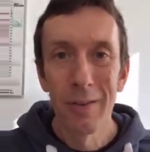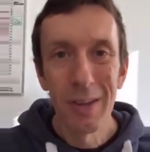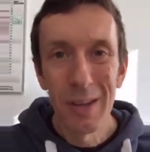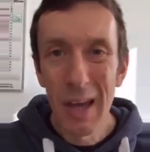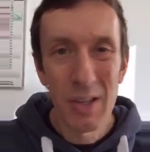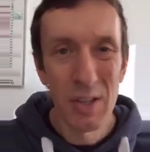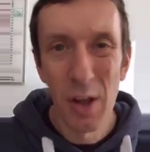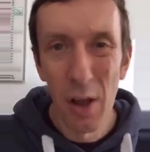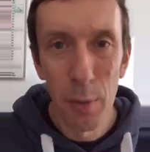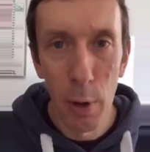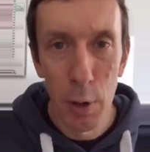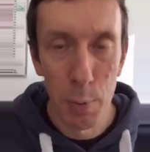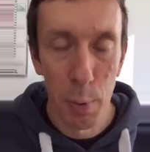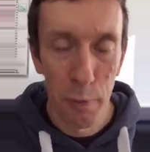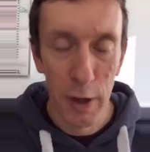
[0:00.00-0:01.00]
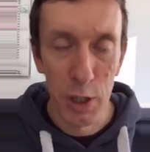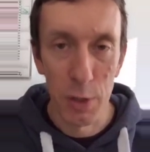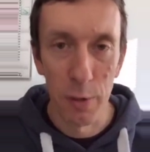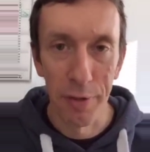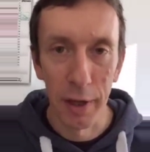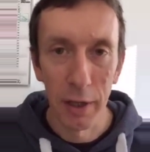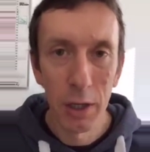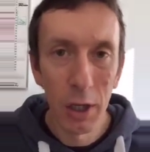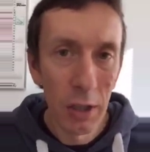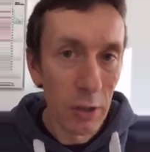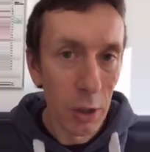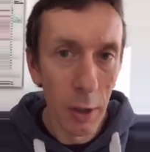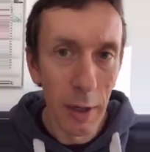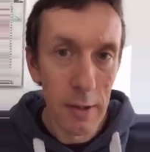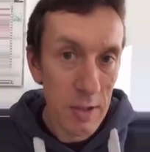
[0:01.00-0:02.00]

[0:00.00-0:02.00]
It's not the most professional thing. You can do it,